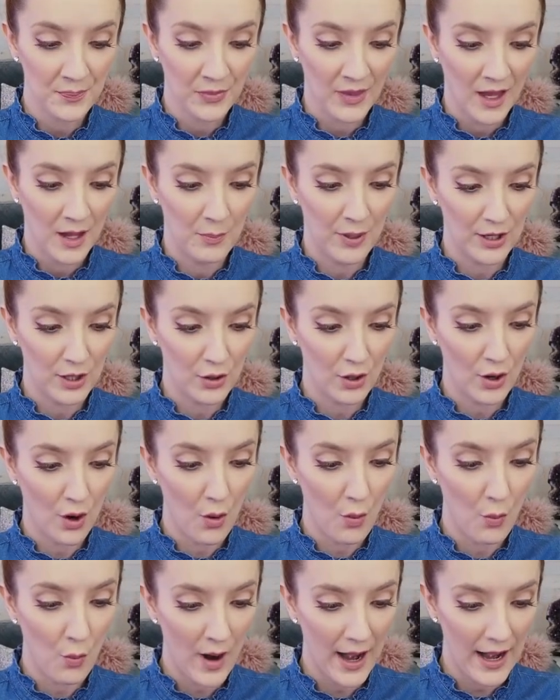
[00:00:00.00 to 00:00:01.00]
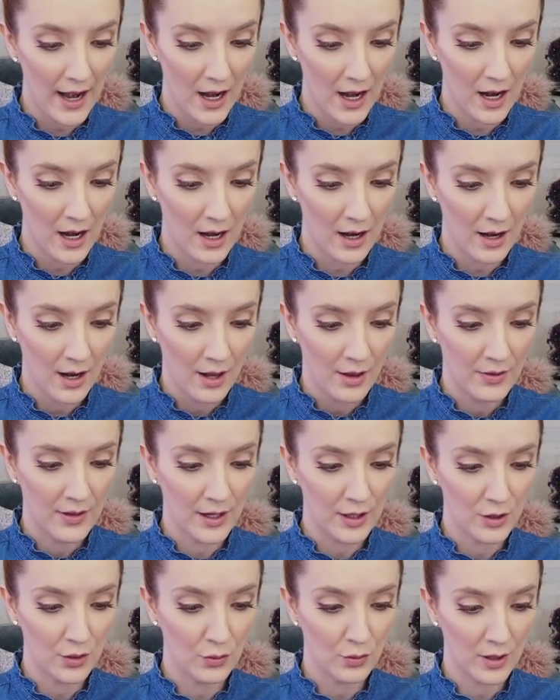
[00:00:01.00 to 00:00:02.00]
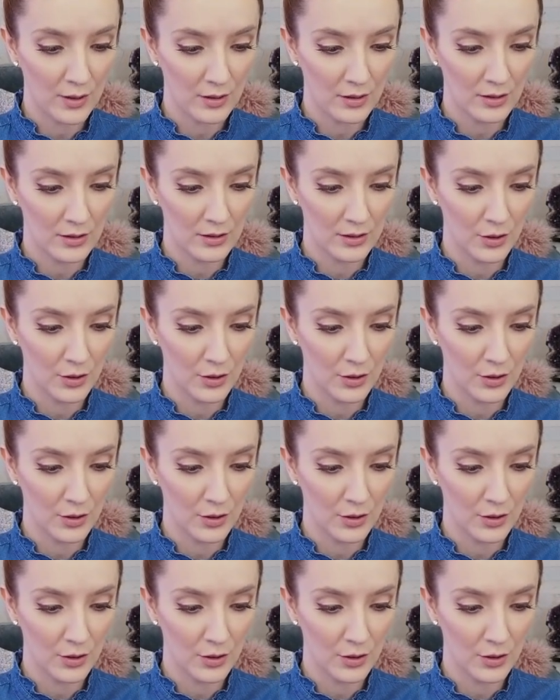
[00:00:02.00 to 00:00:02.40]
But you're aware that you're